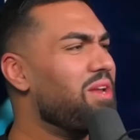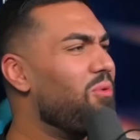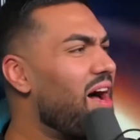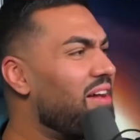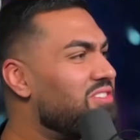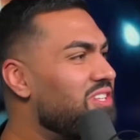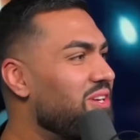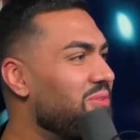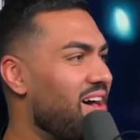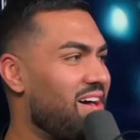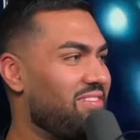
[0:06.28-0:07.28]
many wives do
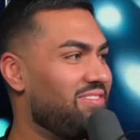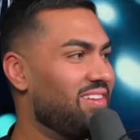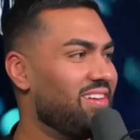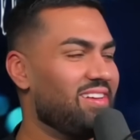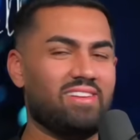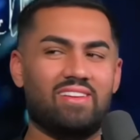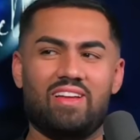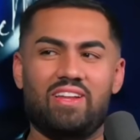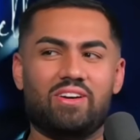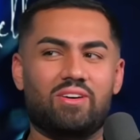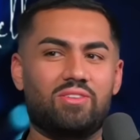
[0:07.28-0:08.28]
you have? Mm-hmm.
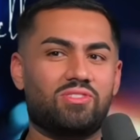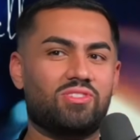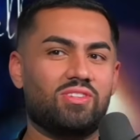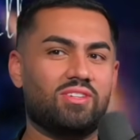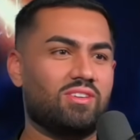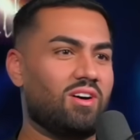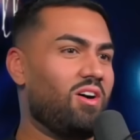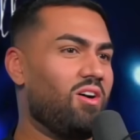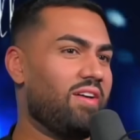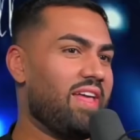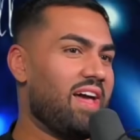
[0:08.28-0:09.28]
And he goes,
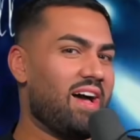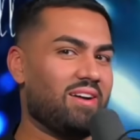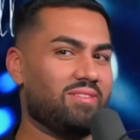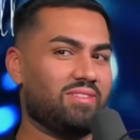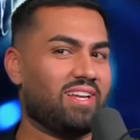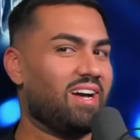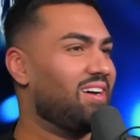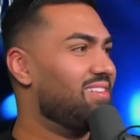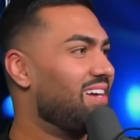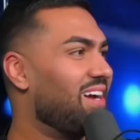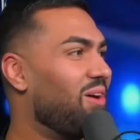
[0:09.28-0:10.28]
oh yeah, I only
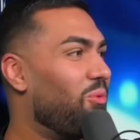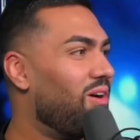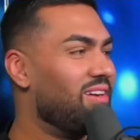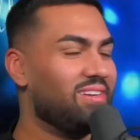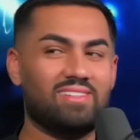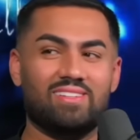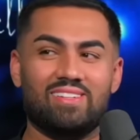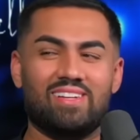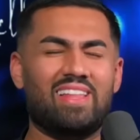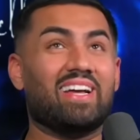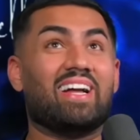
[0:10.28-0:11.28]
got, I got one.
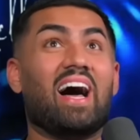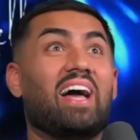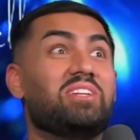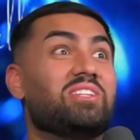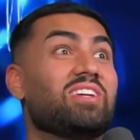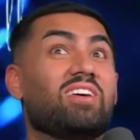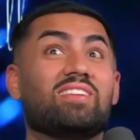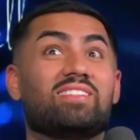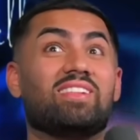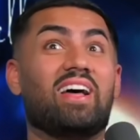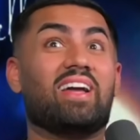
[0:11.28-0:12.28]
Mm-hmm. And the guy just
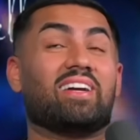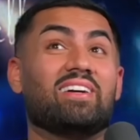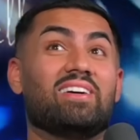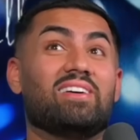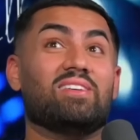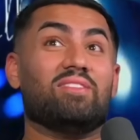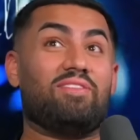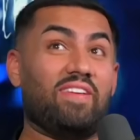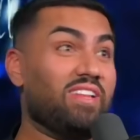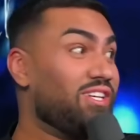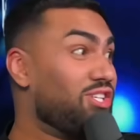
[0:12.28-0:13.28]
starts like
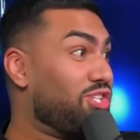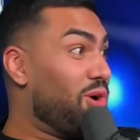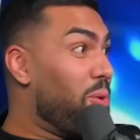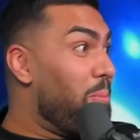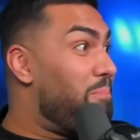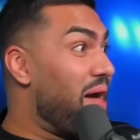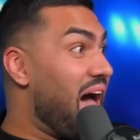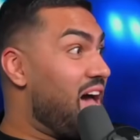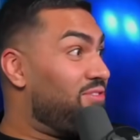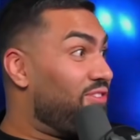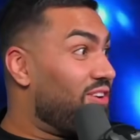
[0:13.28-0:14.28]
feeling so
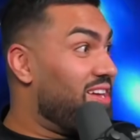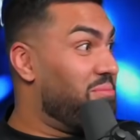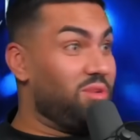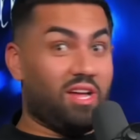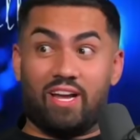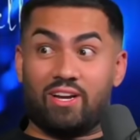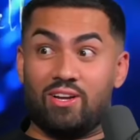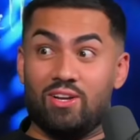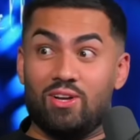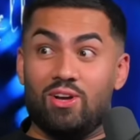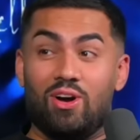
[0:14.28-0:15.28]
bad for him. Like,
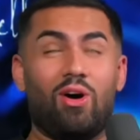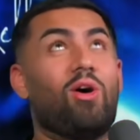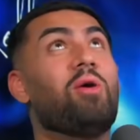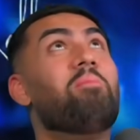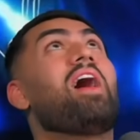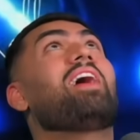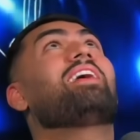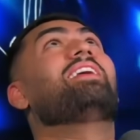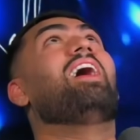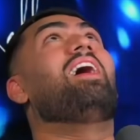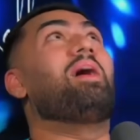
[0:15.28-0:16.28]
oh my
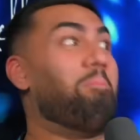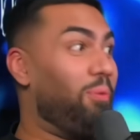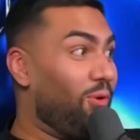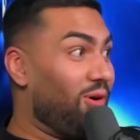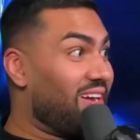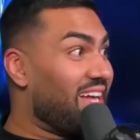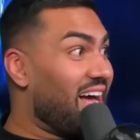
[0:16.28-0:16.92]
God, poor